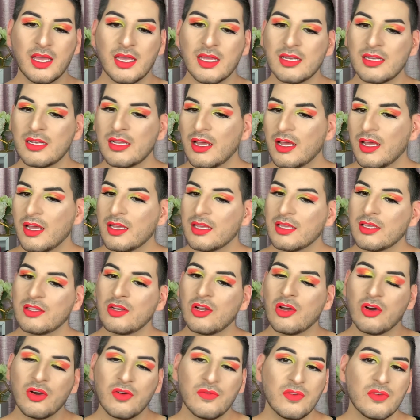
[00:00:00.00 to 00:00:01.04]
And
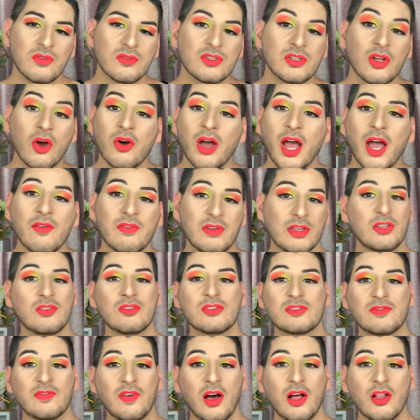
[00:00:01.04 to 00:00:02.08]
if you don't have a
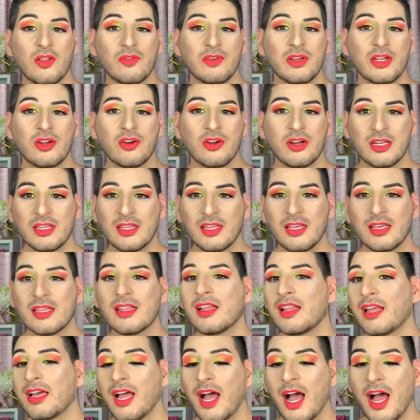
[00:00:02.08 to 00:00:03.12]
huge following or anything like
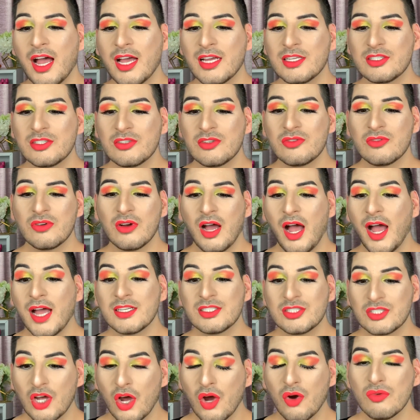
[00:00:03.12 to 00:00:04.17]
that, like I do, I
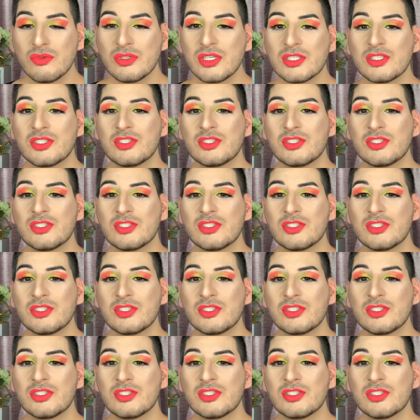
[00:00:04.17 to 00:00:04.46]
don't.